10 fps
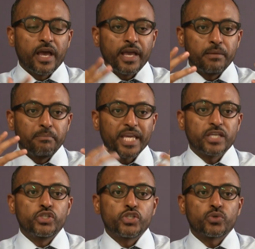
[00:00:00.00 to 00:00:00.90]
and
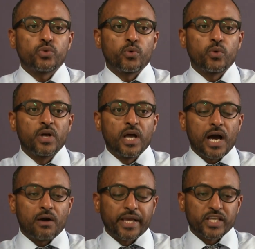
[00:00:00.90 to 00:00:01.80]
making sure
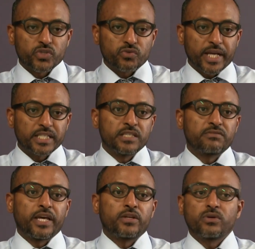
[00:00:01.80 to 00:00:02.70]
our
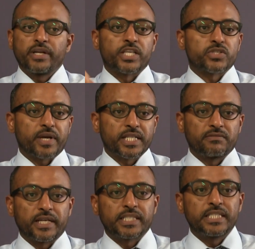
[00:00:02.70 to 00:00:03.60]
extractive and
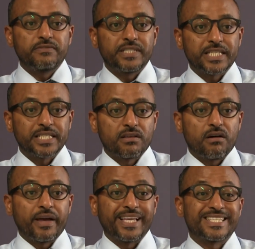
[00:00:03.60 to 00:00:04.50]
non-extractive activities in the
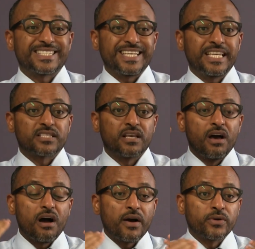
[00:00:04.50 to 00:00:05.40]
high seas
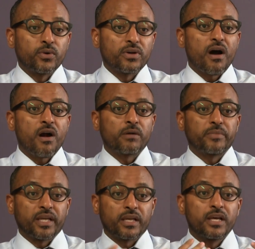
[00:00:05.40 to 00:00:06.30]
are not
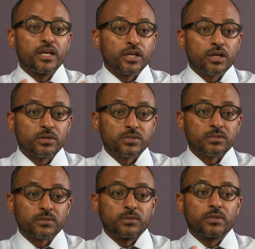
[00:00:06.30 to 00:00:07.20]
harming
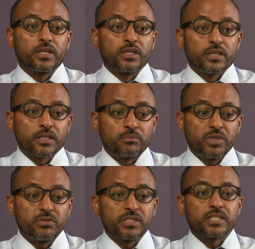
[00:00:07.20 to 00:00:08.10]
coastal
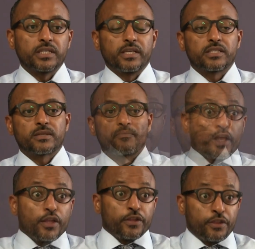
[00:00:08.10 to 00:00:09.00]
communities.
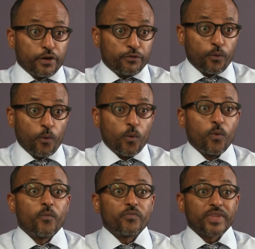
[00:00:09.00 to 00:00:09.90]
Therefore,